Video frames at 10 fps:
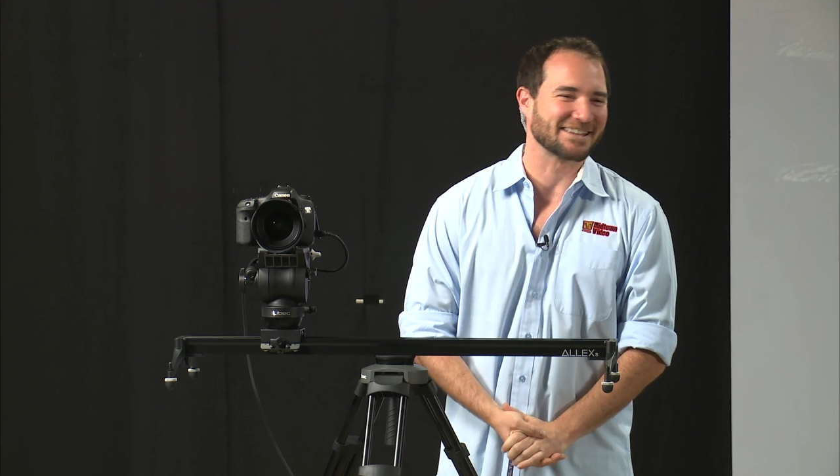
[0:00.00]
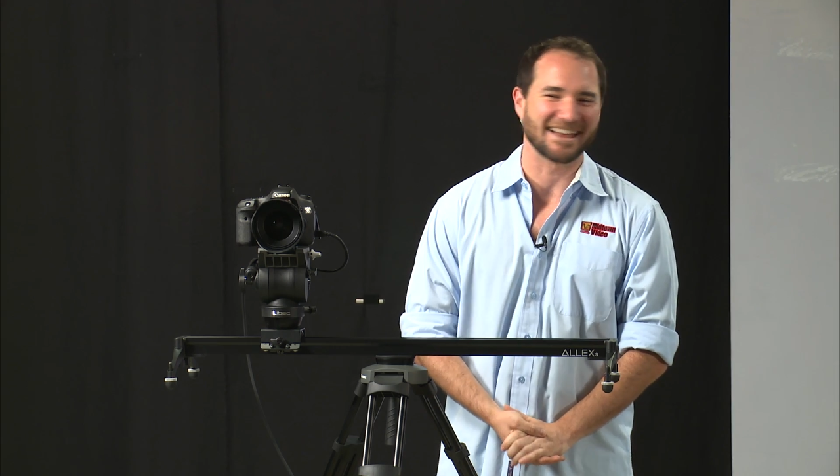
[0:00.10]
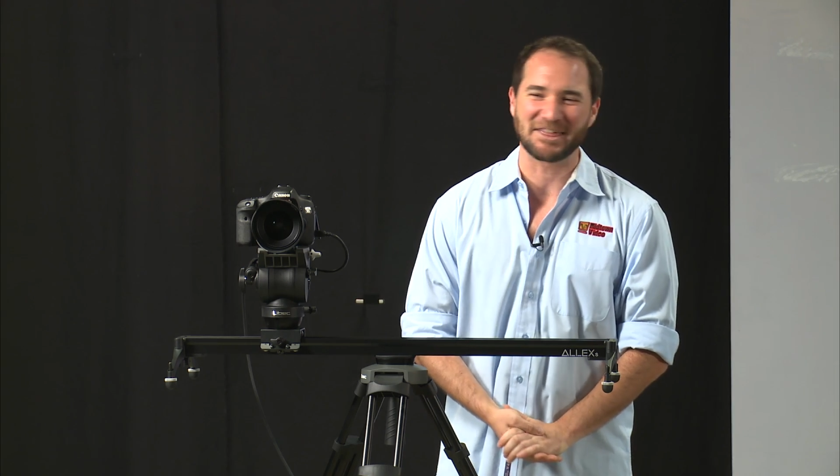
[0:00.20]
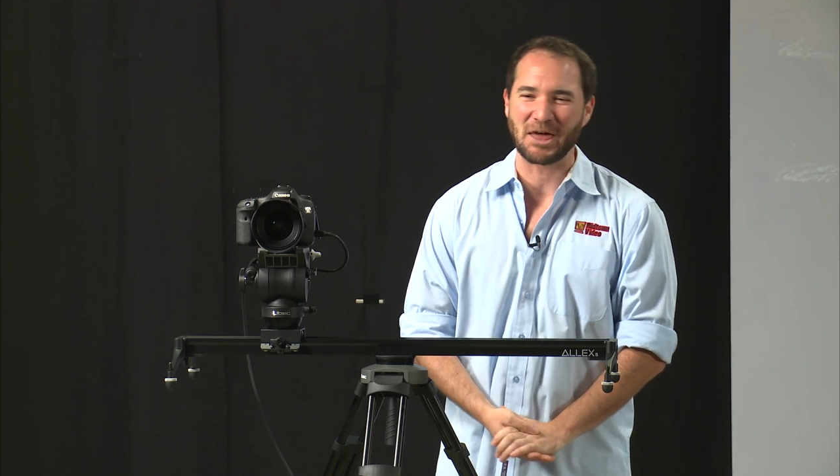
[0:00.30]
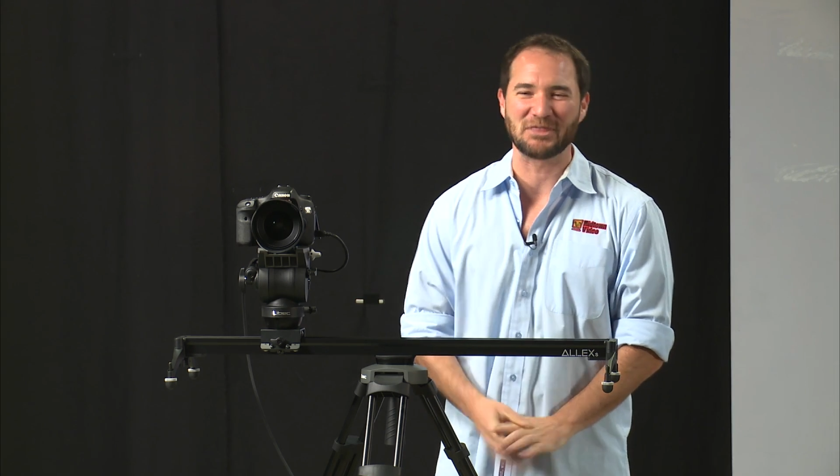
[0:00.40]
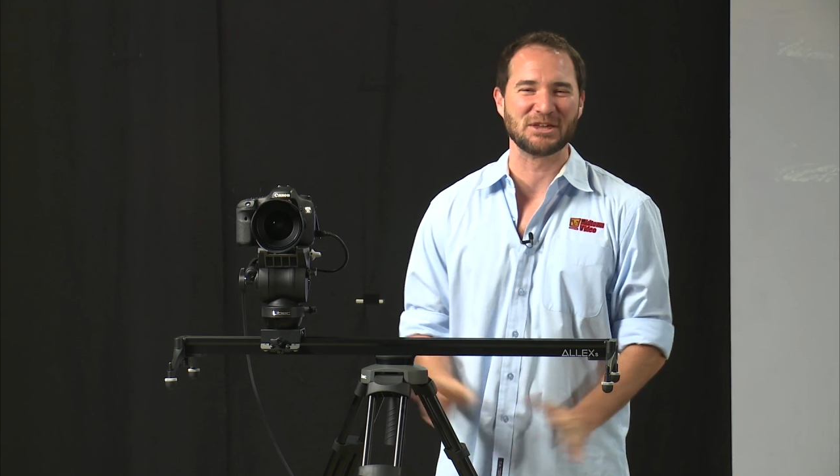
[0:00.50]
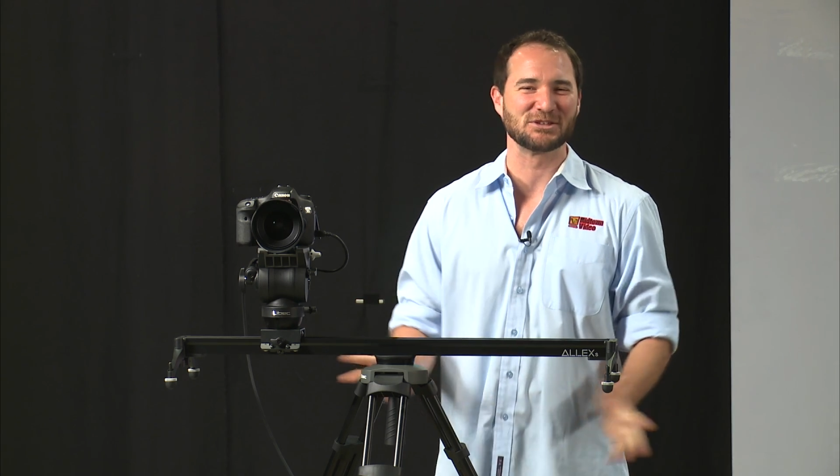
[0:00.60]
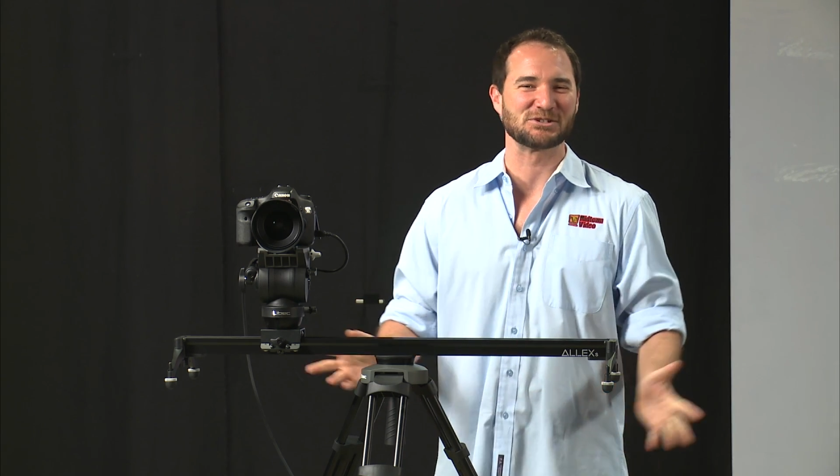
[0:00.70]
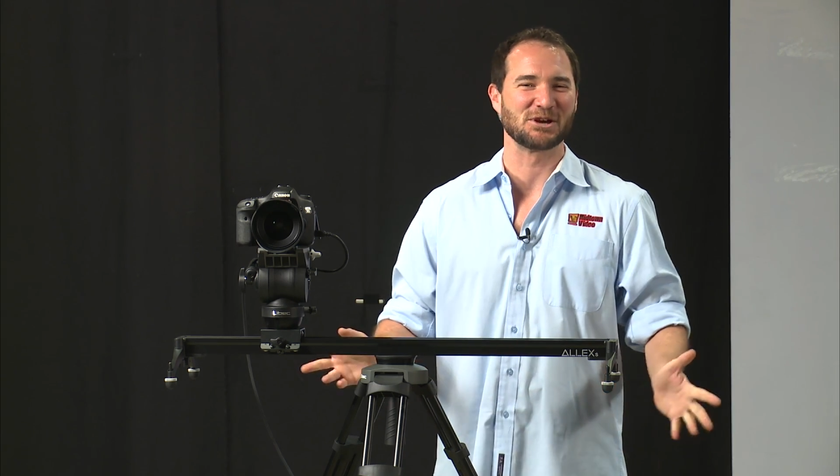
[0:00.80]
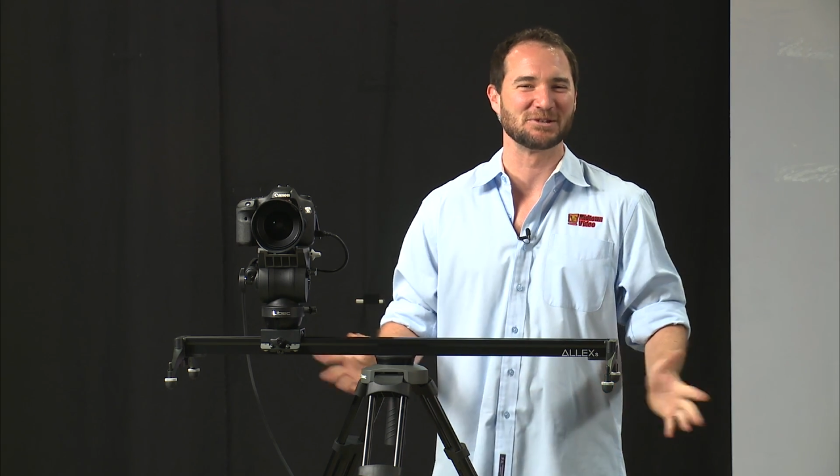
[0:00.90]
I think the
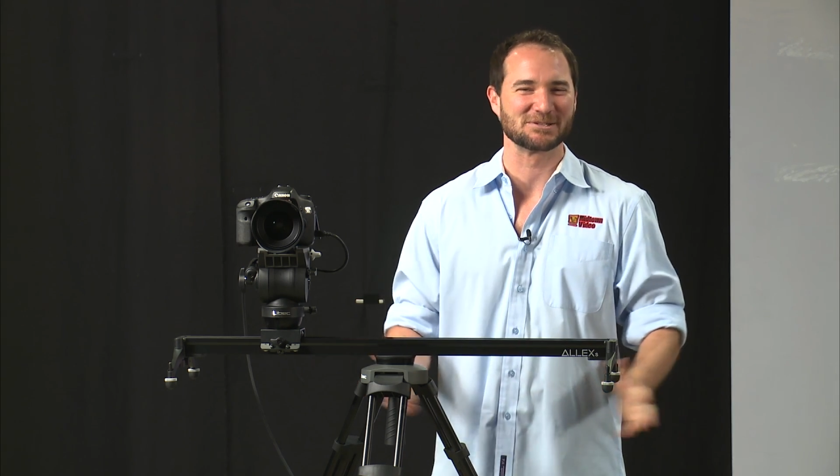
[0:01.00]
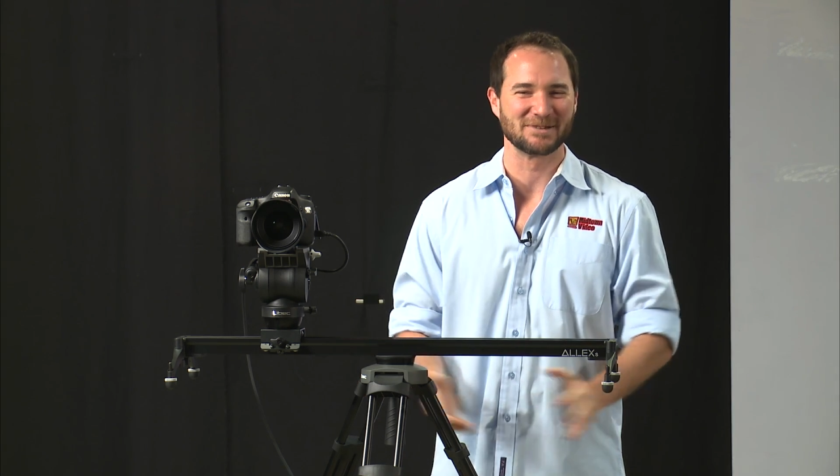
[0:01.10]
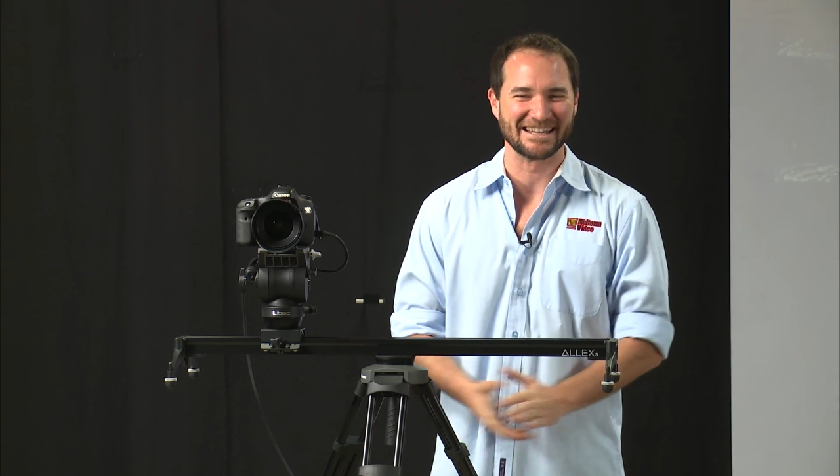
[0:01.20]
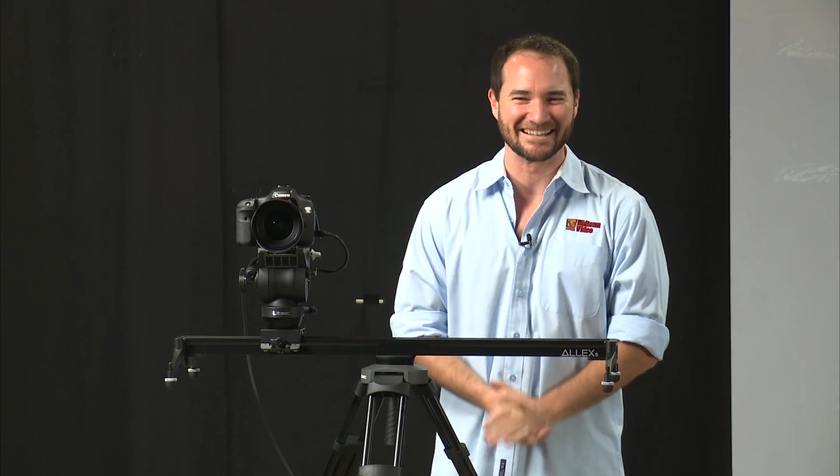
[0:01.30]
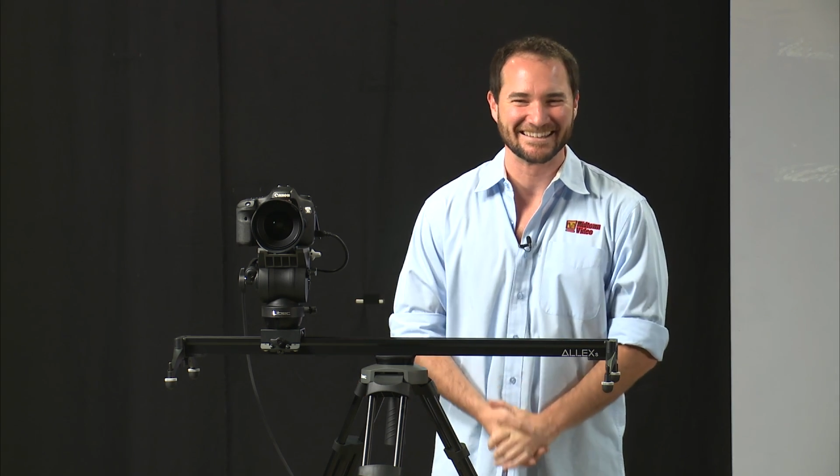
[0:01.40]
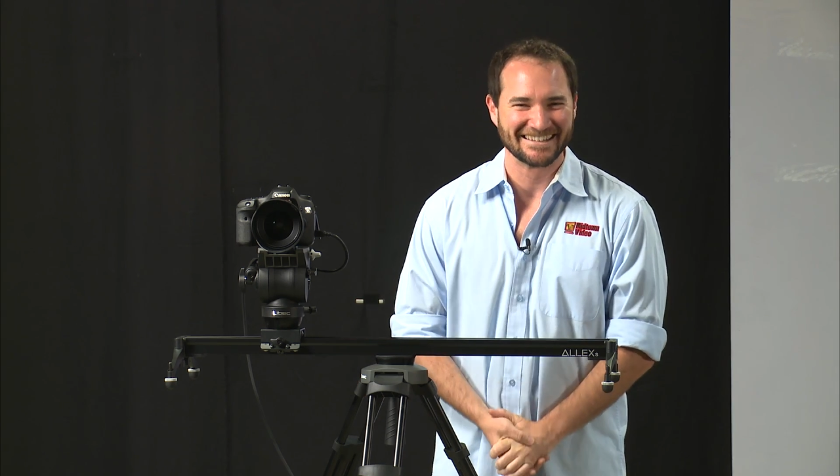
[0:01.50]
show is winning.